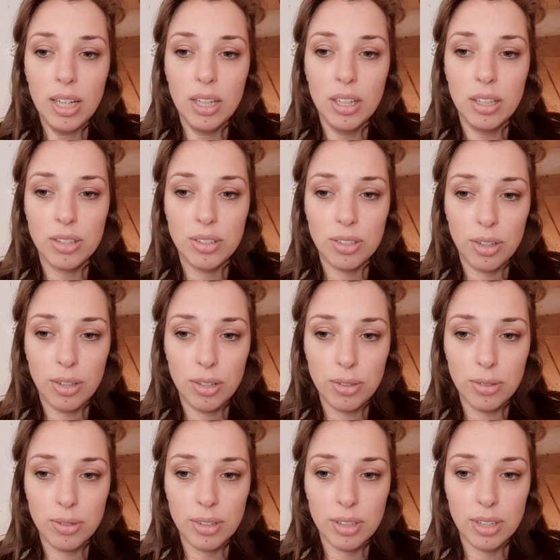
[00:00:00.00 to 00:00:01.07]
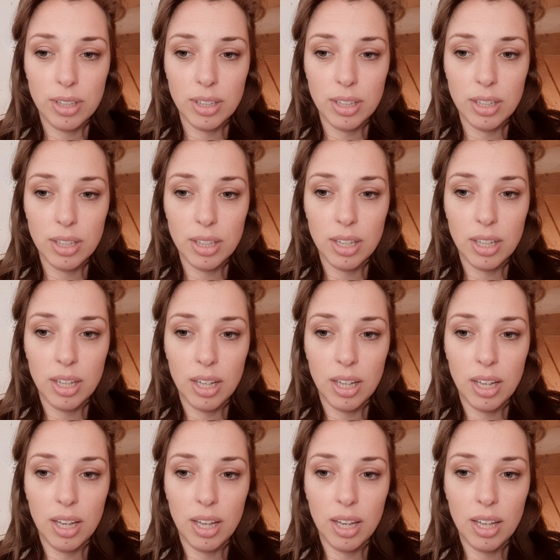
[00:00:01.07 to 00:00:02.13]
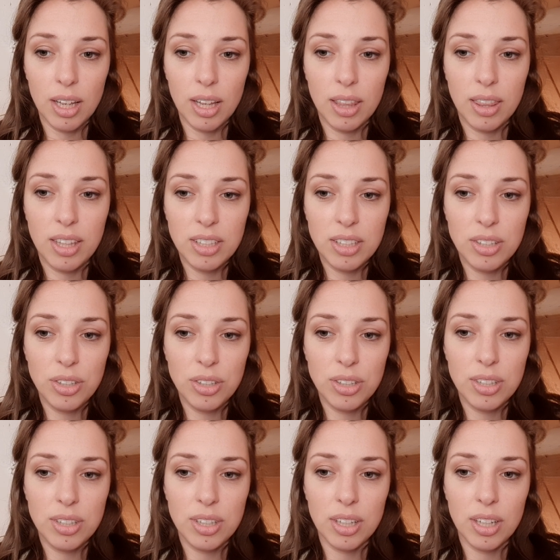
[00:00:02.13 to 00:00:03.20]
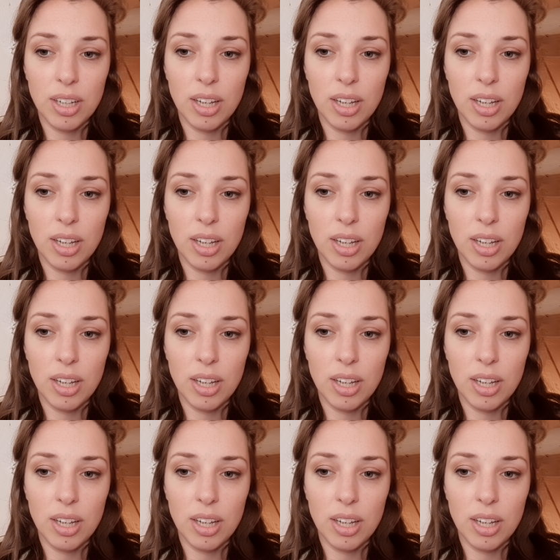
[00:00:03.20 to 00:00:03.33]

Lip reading: So this just,